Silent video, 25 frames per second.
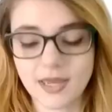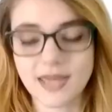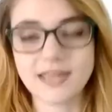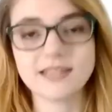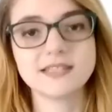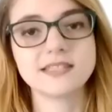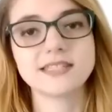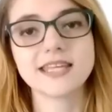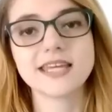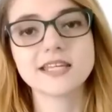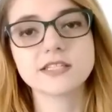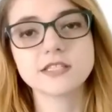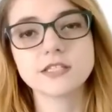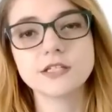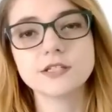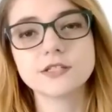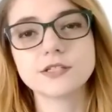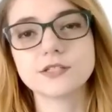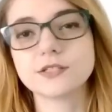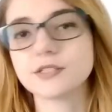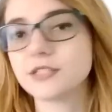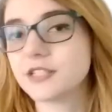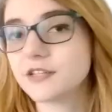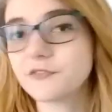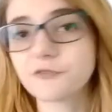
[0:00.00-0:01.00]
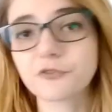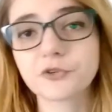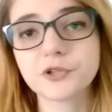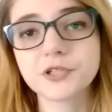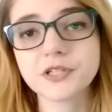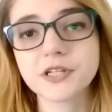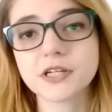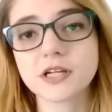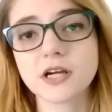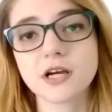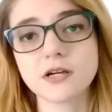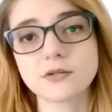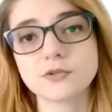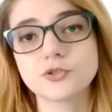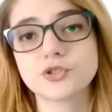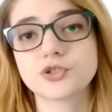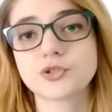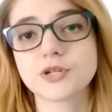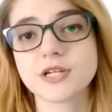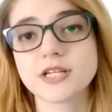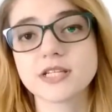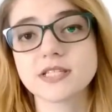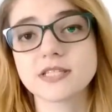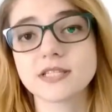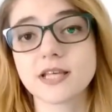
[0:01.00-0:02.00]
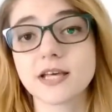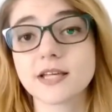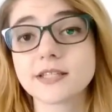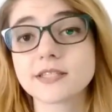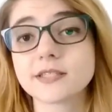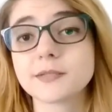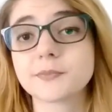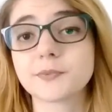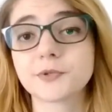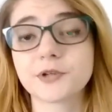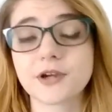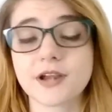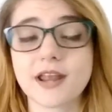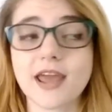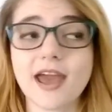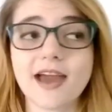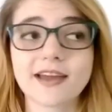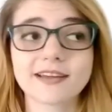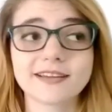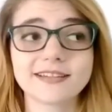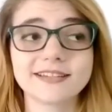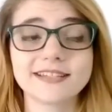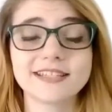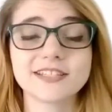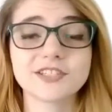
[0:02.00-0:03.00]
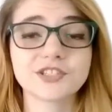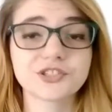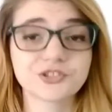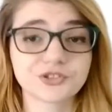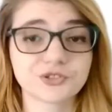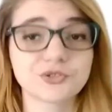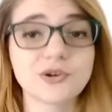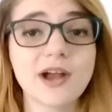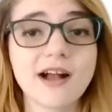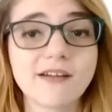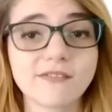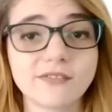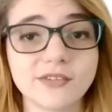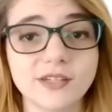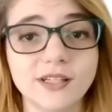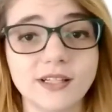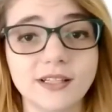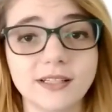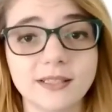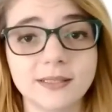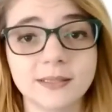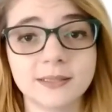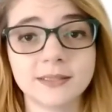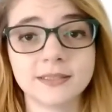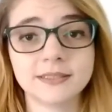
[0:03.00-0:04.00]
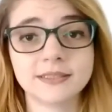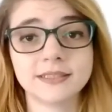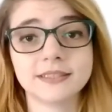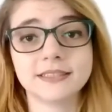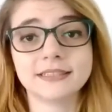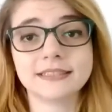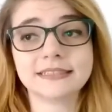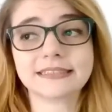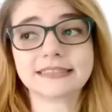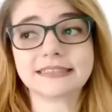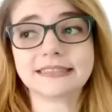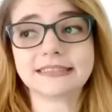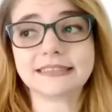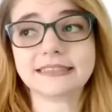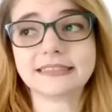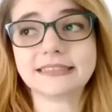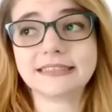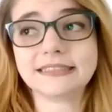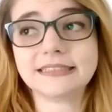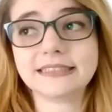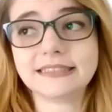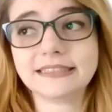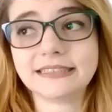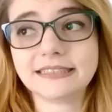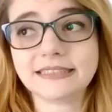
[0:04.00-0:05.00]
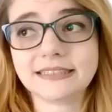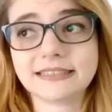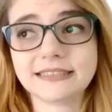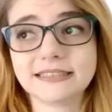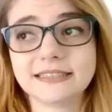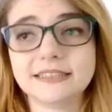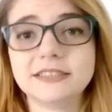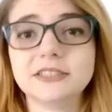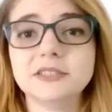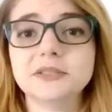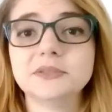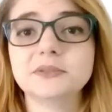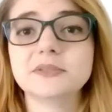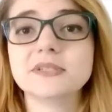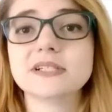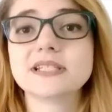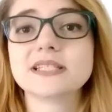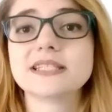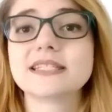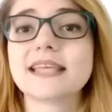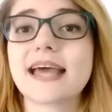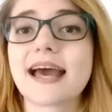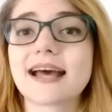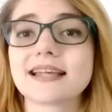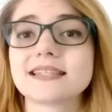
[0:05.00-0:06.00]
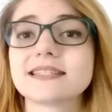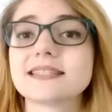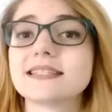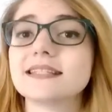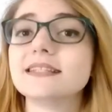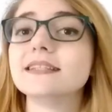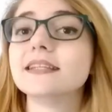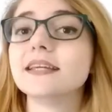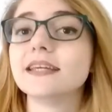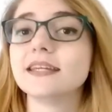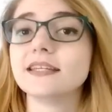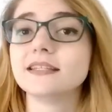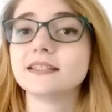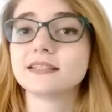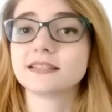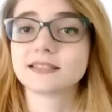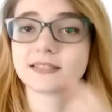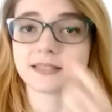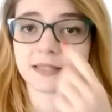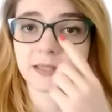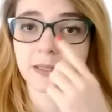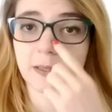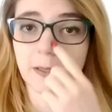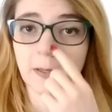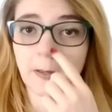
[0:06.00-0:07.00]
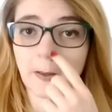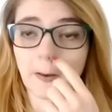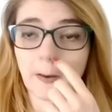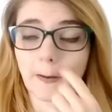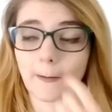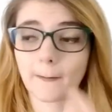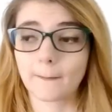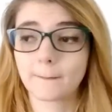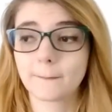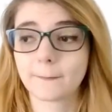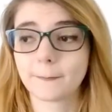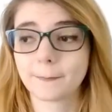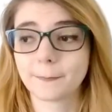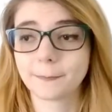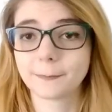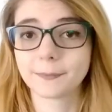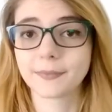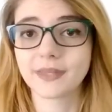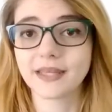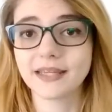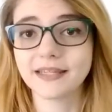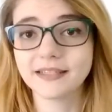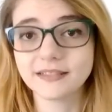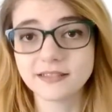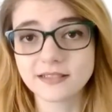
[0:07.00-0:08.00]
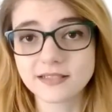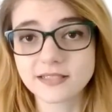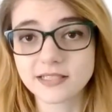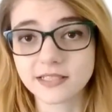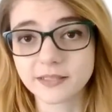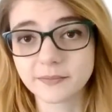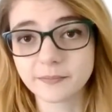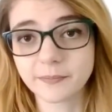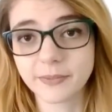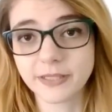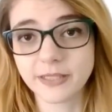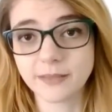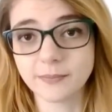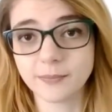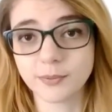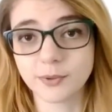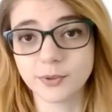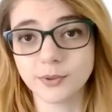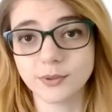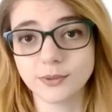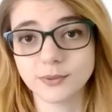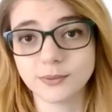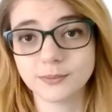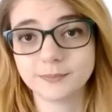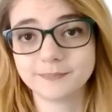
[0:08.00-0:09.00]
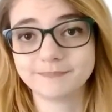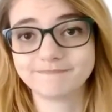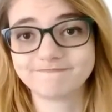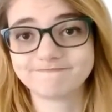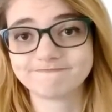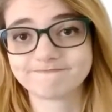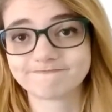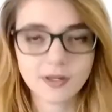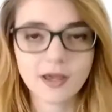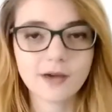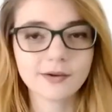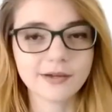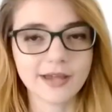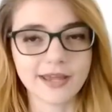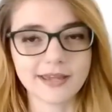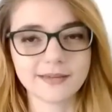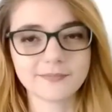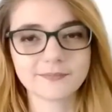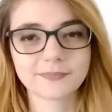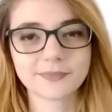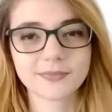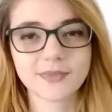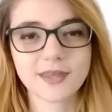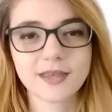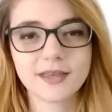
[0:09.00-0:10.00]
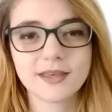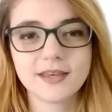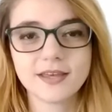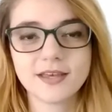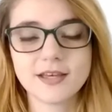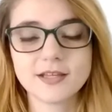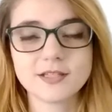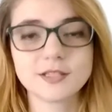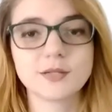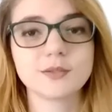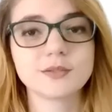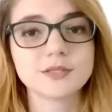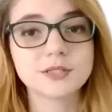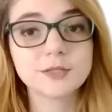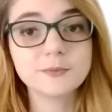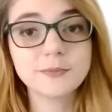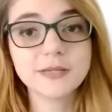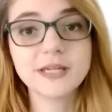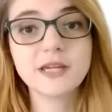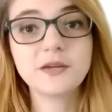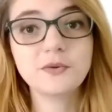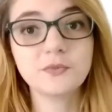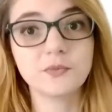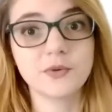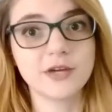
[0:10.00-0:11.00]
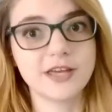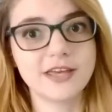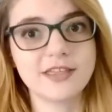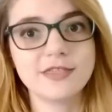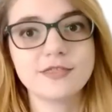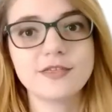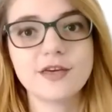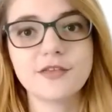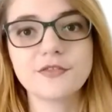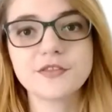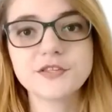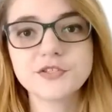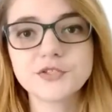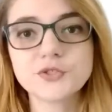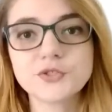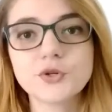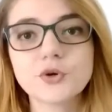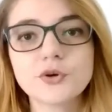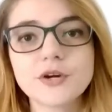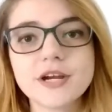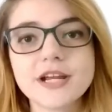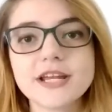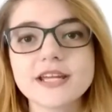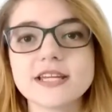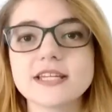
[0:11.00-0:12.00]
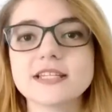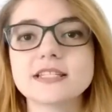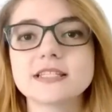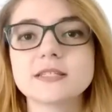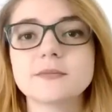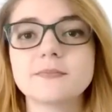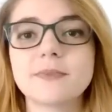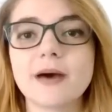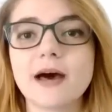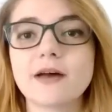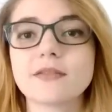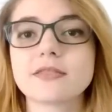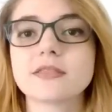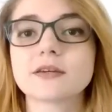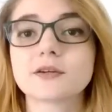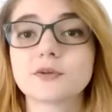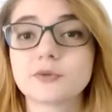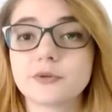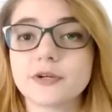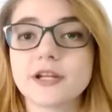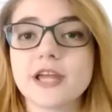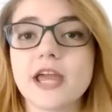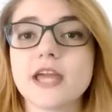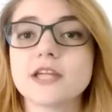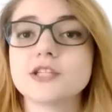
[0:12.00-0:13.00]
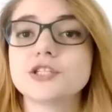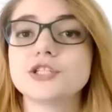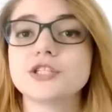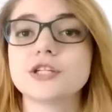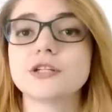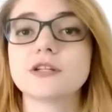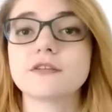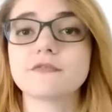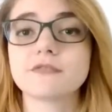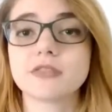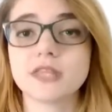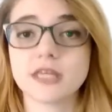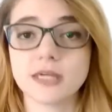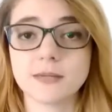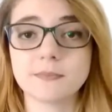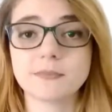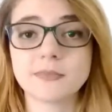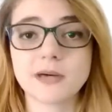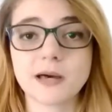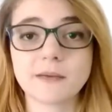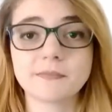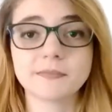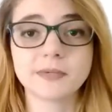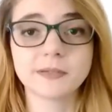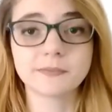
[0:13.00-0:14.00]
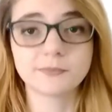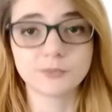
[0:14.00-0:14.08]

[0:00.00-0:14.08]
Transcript: It takes you to different countries as the protagonists travel to assassinate innocent people. Okay, so to begin with, the story is about the creation of the Imamba